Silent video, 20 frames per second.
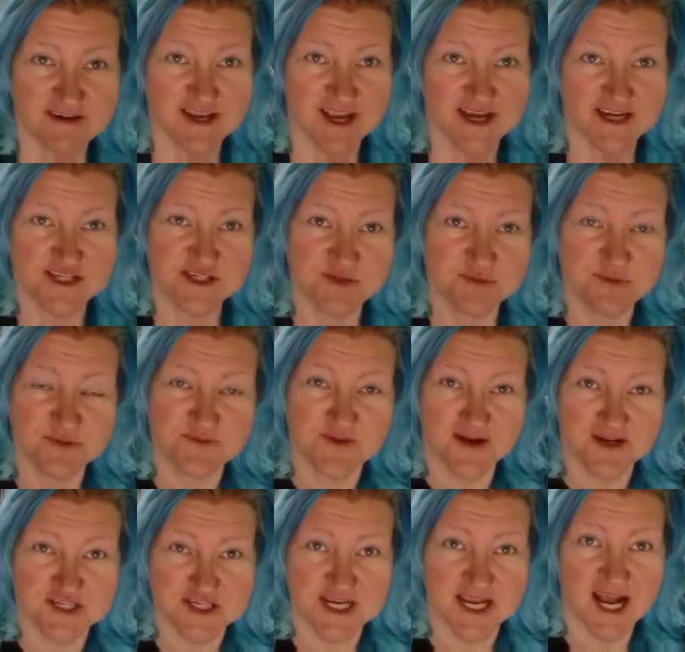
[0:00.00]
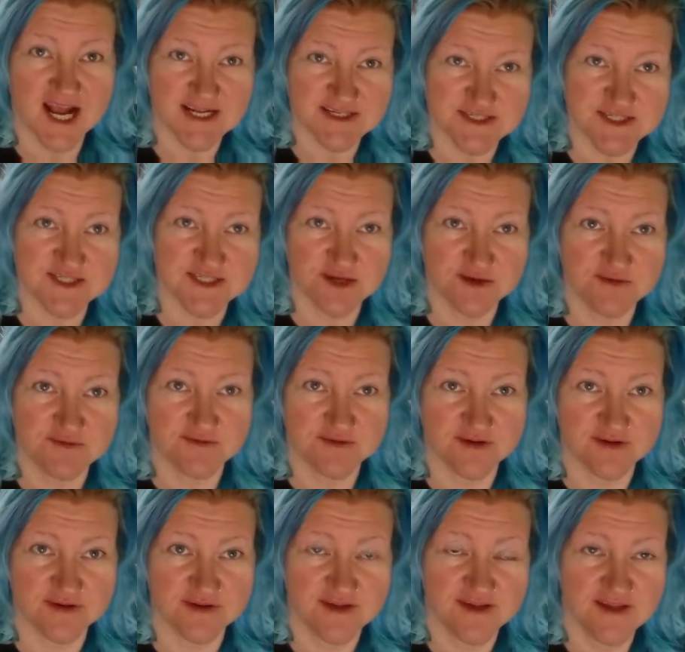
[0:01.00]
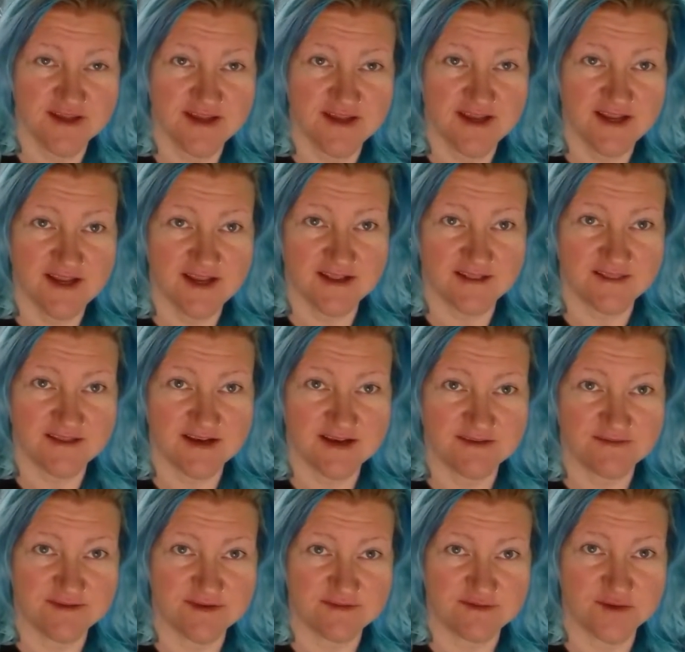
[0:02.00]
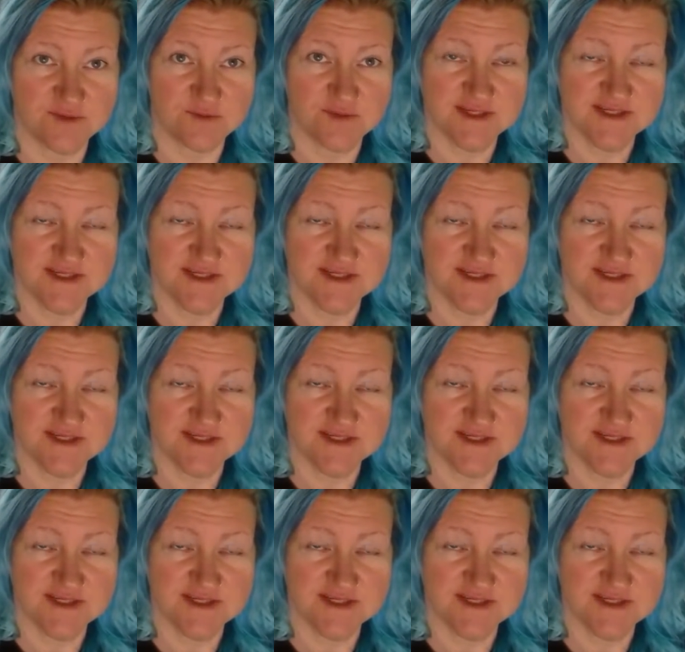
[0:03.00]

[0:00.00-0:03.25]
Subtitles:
occasions we've actually had a sofa in the living room.